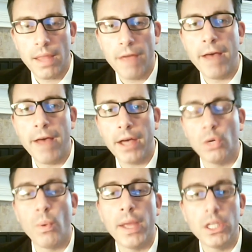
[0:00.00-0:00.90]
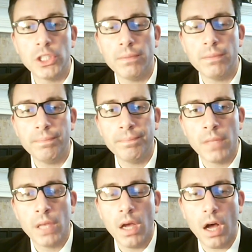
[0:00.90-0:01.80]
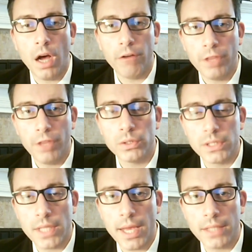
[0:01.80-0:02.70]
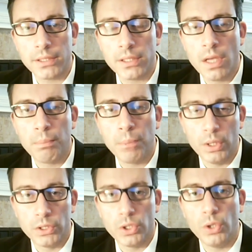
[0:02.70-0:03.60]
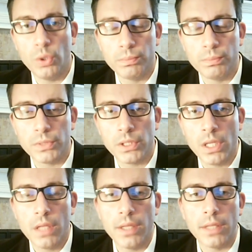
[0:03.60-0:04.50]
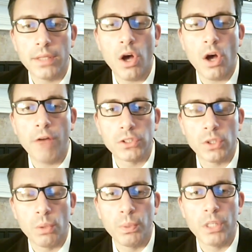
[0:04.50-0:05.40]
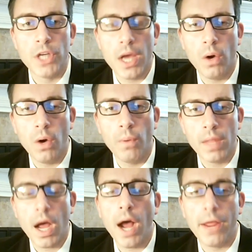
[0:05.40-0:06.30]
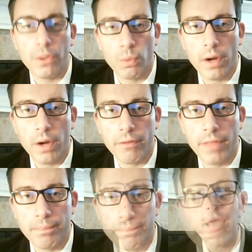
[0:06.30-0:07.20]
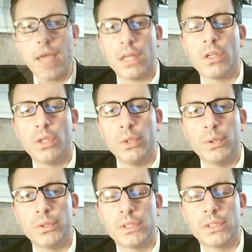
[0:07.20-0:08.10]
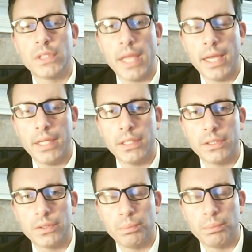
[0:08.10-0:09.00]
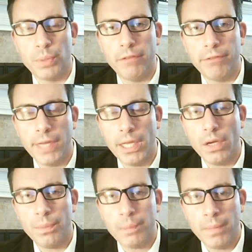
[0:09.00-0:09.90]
evaluation of those tests presumes that the officer would know either one of them. That concludes today's brief video.